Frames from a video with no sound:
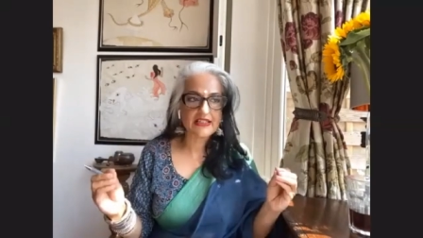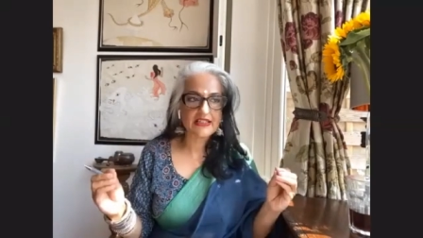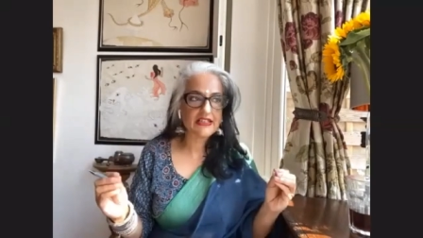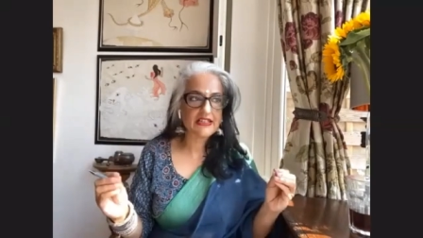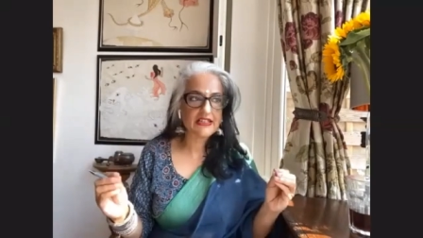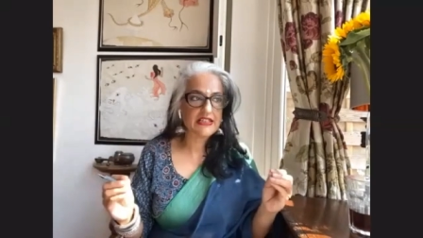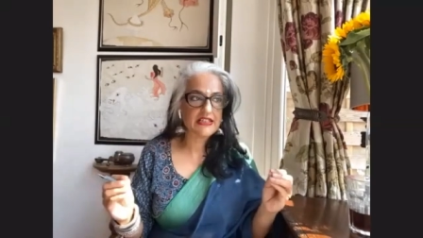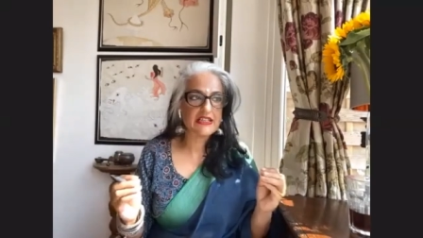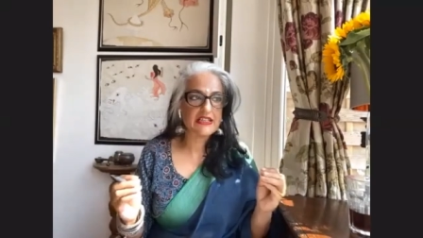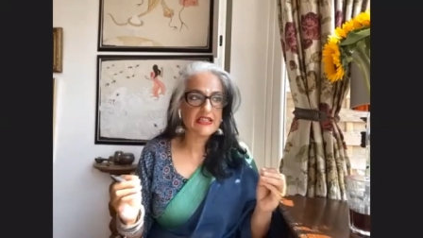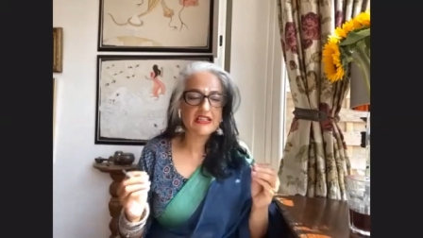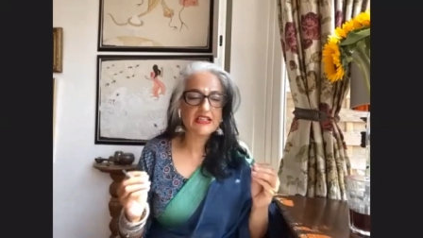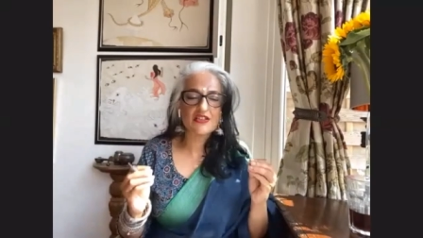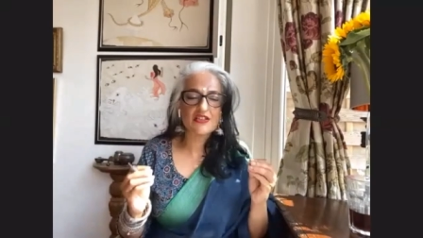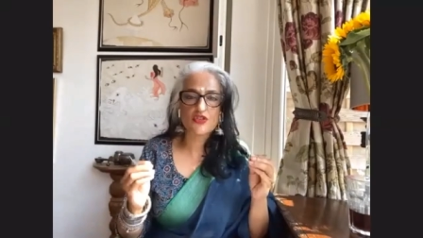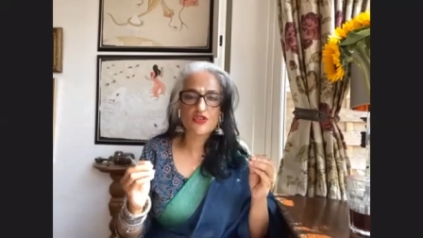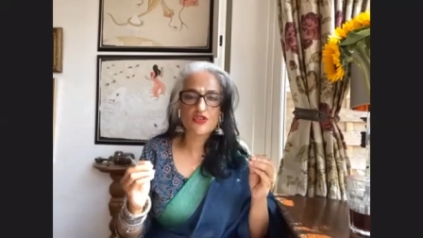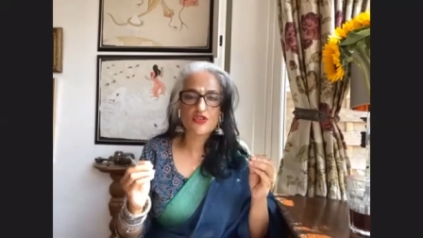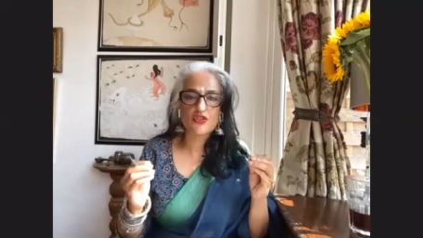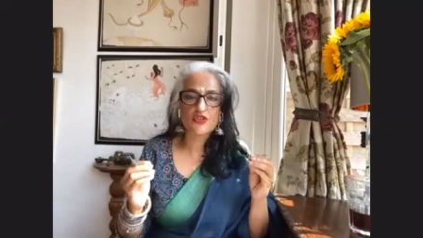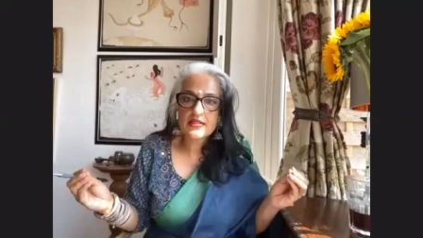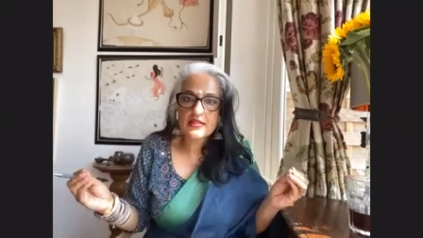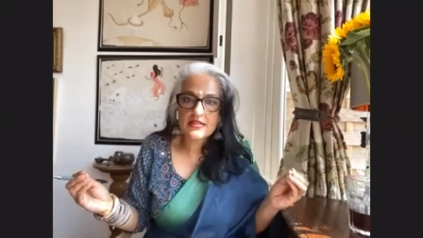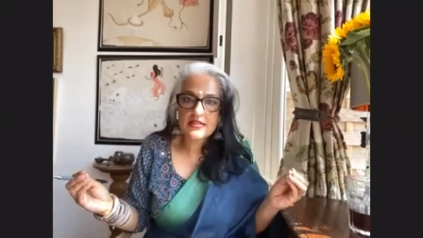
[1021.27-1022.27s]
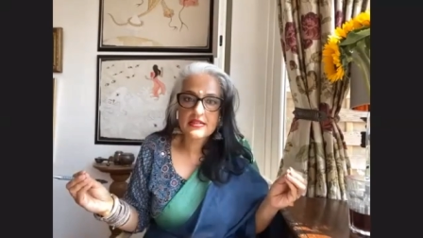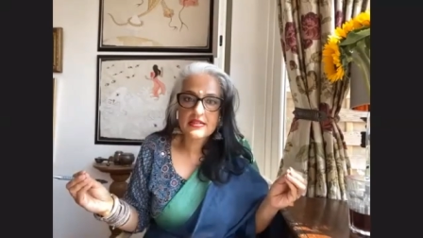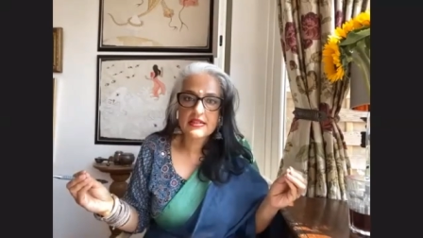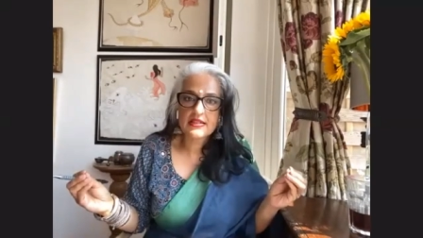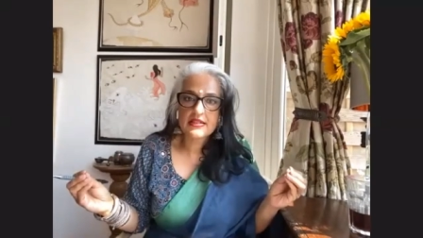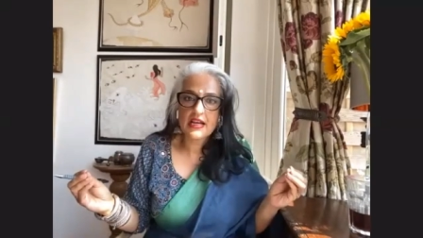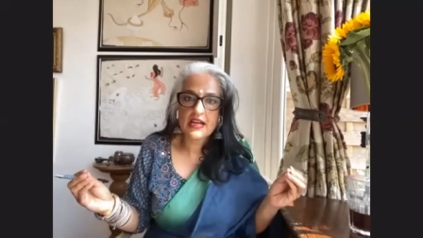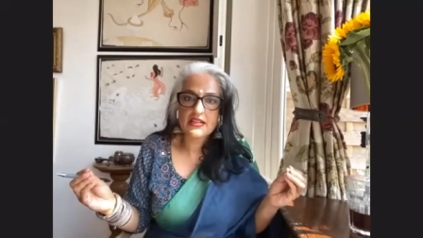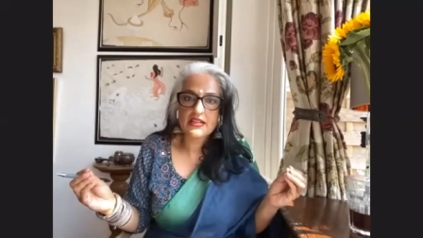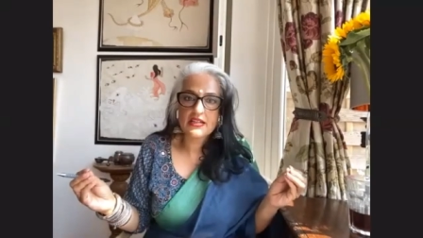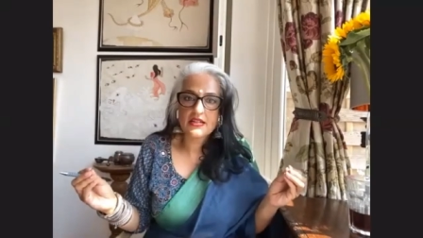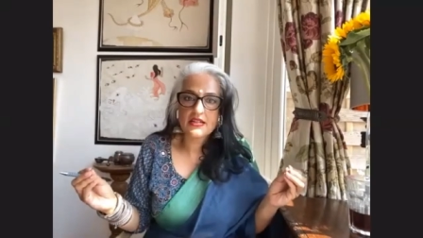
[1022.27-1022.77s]
other things that
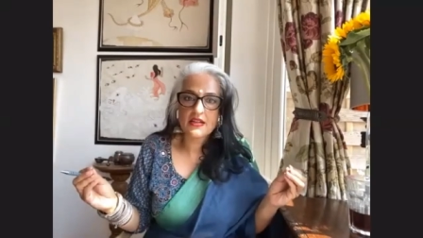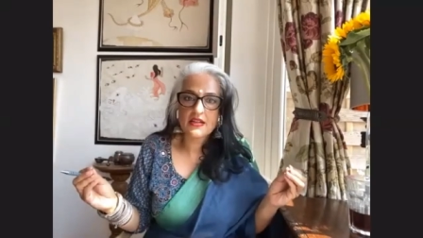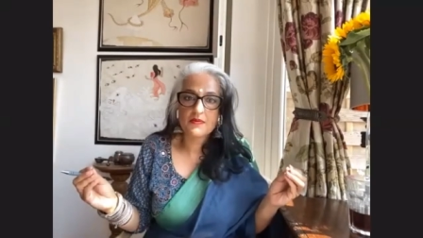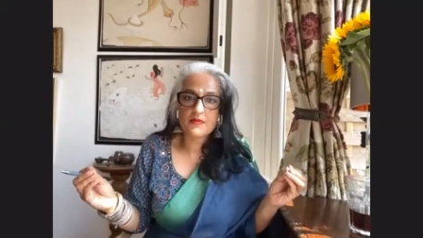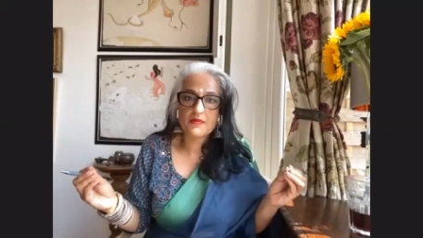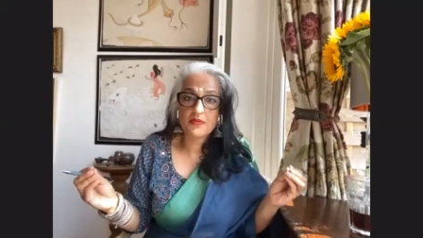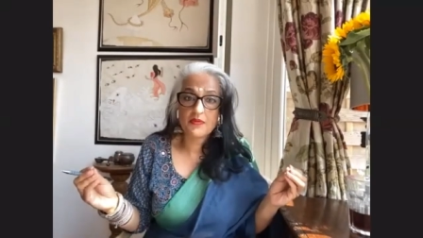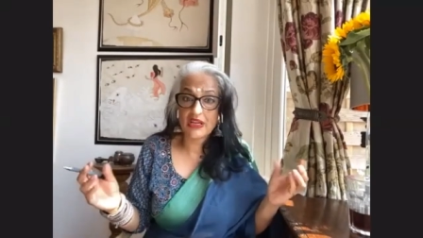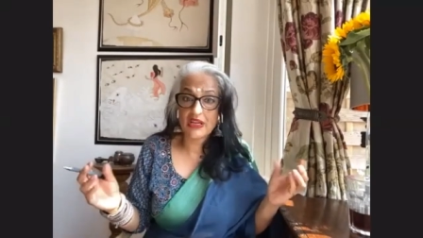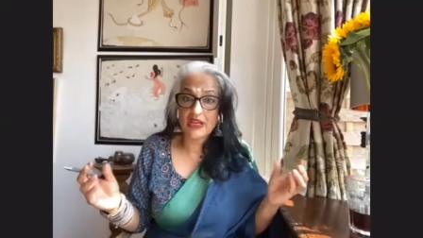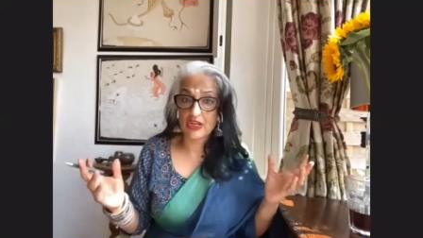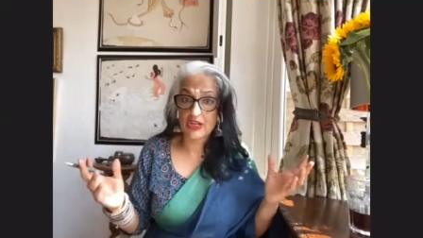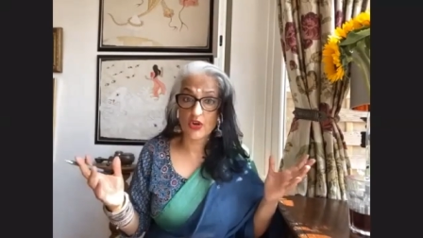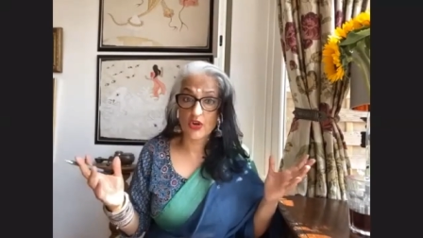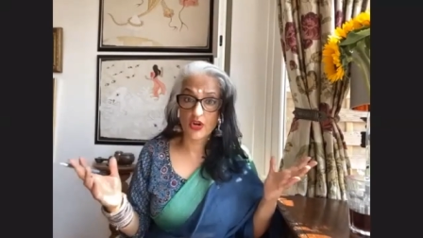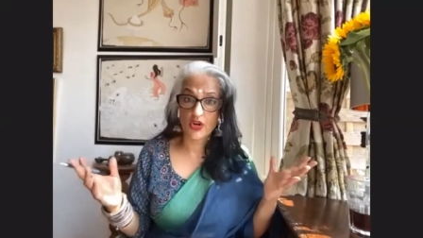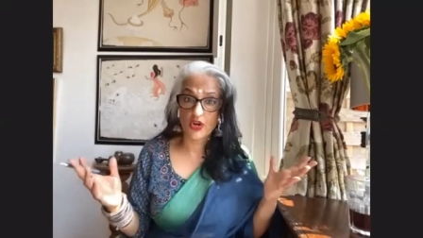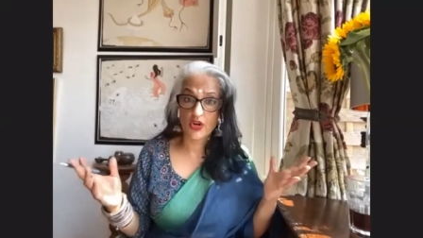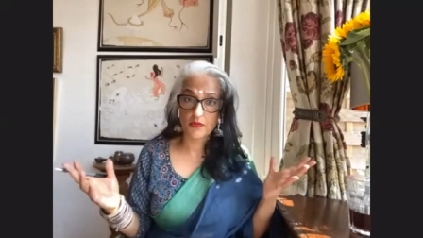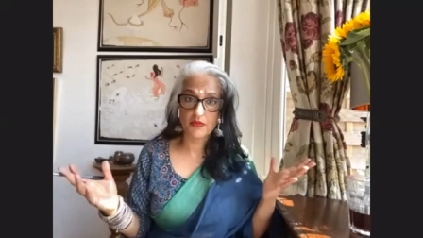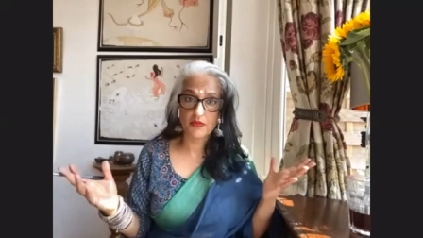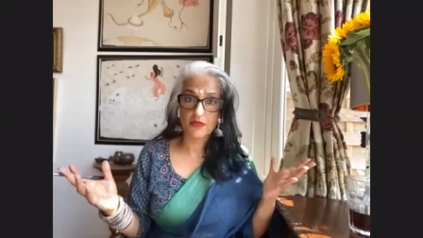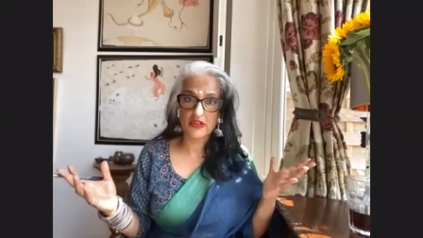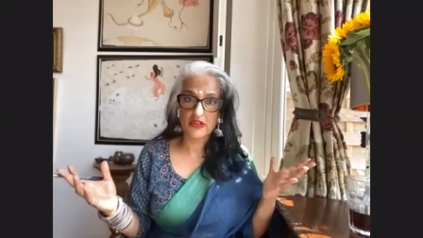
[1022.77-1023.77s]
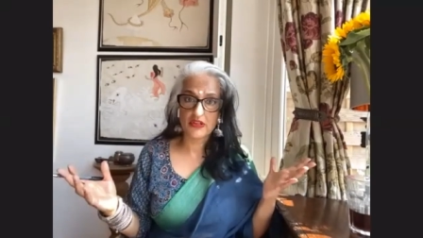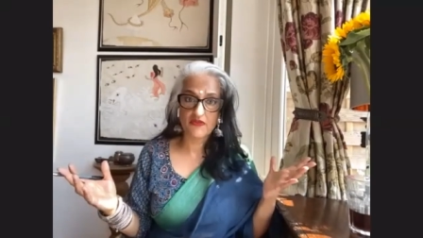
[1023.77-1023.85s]
may not be very good for